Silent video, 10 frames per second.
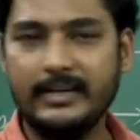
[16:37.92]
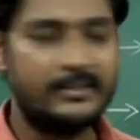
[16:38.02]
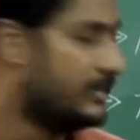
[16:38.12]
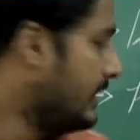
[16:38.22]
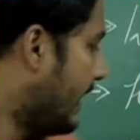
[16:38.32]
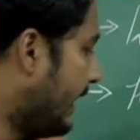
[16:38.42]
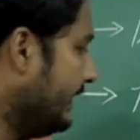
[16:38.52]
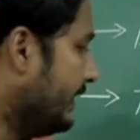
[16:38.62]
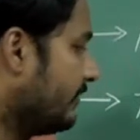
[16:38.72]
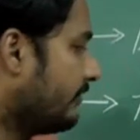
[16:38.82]
Yes,
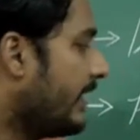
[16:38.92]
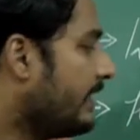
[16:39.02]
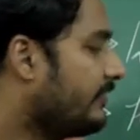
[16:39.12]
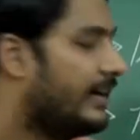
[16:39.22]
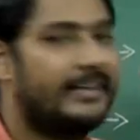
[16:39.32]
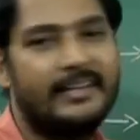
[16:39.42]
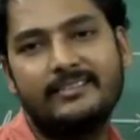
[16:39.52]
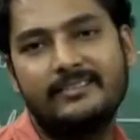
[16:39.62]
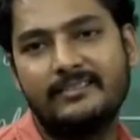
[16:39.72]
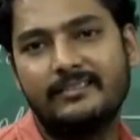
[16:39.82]
and firefighting.
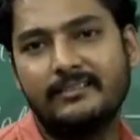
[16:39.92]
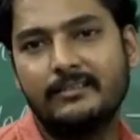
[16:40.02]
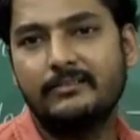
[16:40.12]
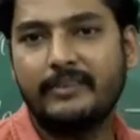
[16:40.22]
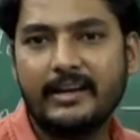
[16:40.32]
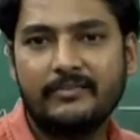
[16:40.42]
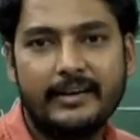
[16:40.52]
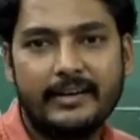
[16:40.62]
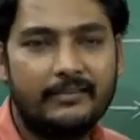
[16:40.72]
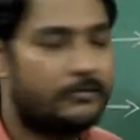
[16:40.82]

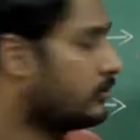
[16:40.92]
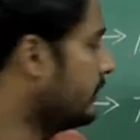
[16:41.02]
Firefighting, of